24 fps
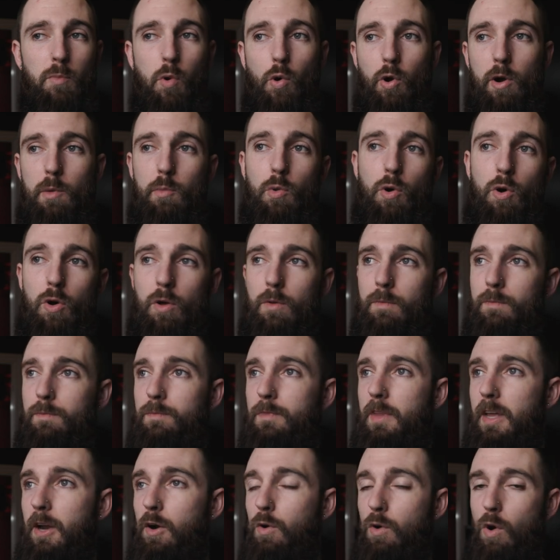portable.
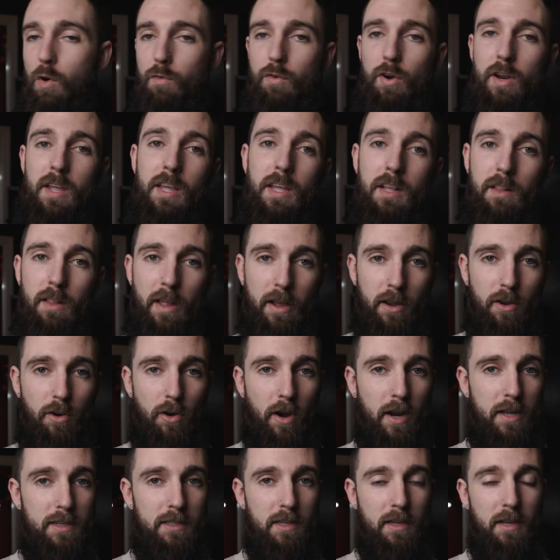They don't overheat like
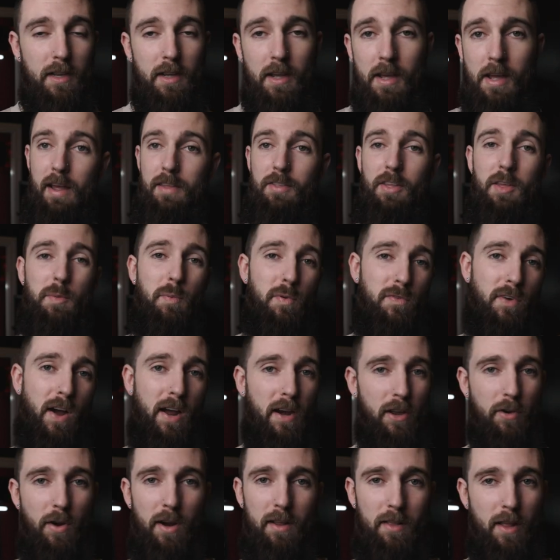crazy, and they provide a
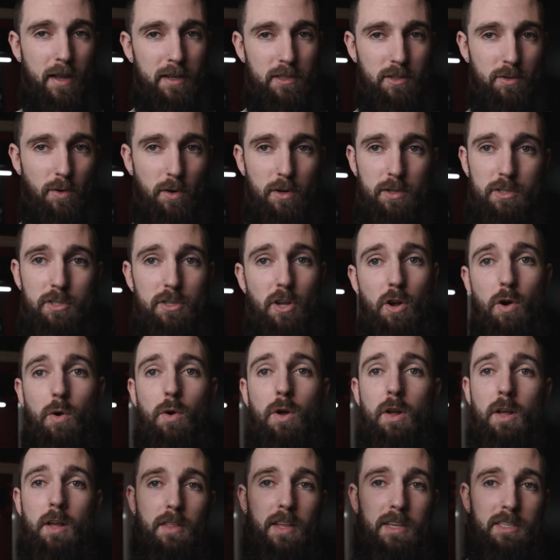great light source. So
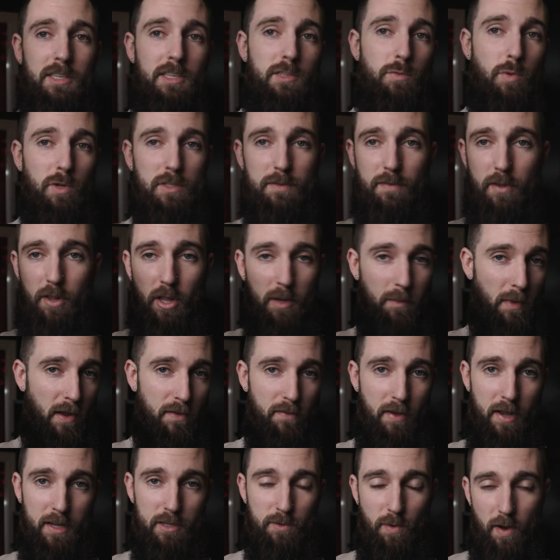this is what's filling my
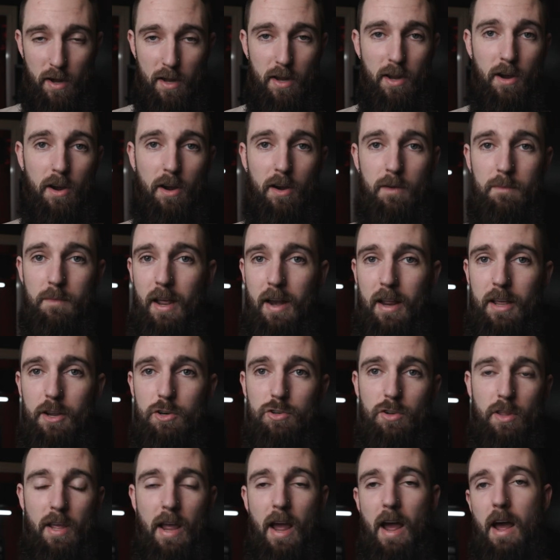face right here. And I
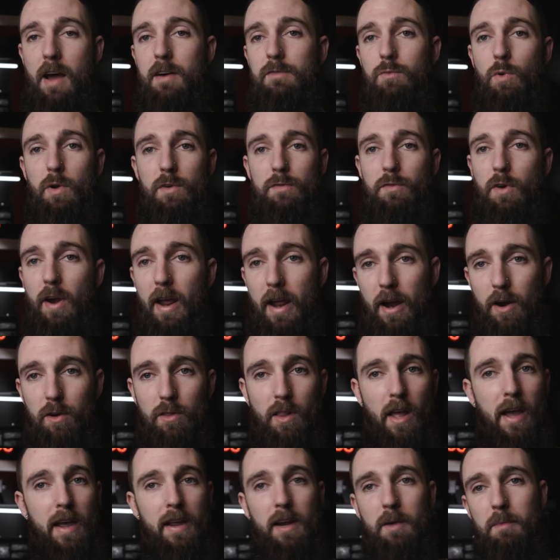usually have one for a hair
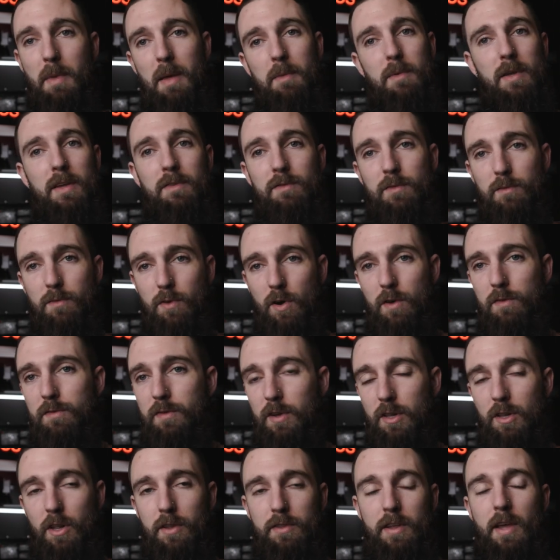light and maybe even for a
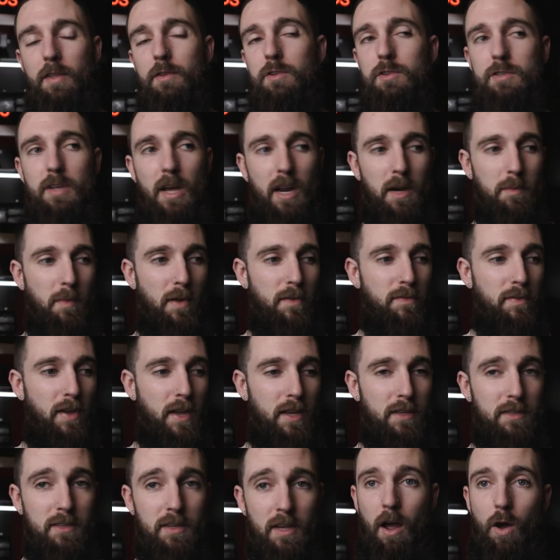fill on the other side of my
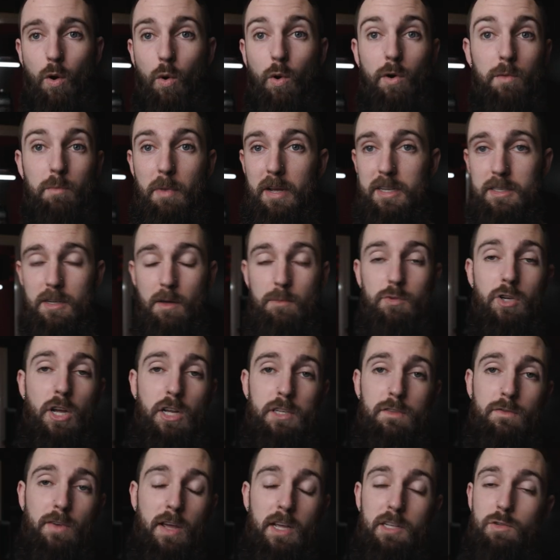face or my
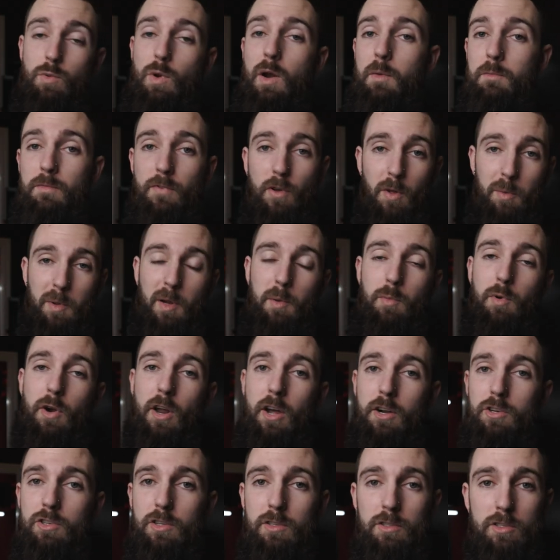subject's face when I'm filming a
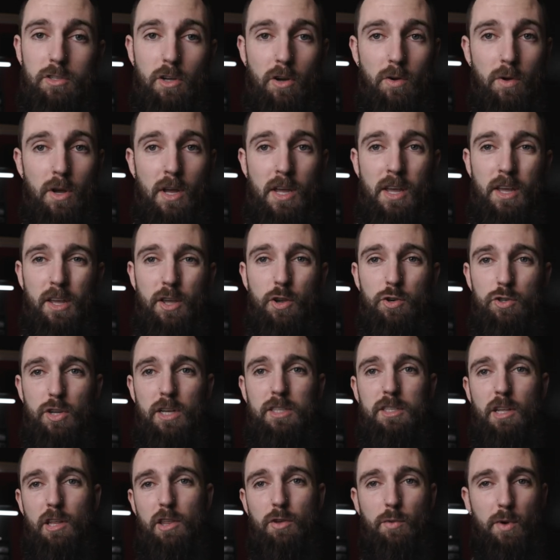production. So usually
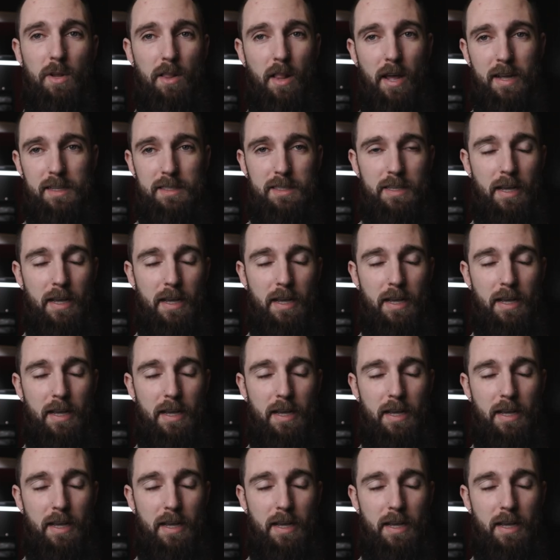it's a 3 light